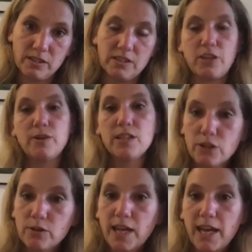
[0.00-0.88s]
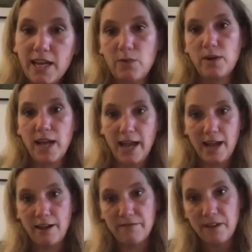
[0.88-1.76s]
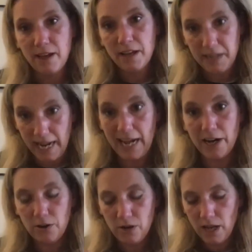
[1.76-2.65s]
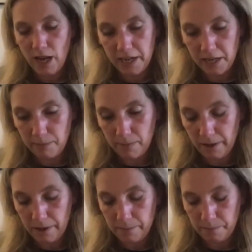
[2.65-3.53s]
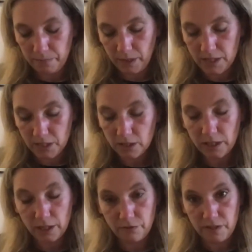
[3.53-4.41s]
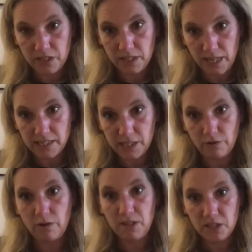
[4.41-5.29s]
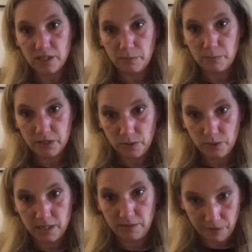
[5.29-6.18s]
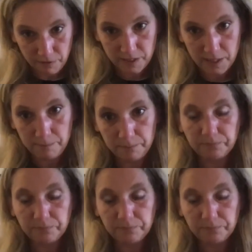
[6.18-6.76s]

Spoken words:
So in the UK, we have now a target of reaching net zero emissions by 2050.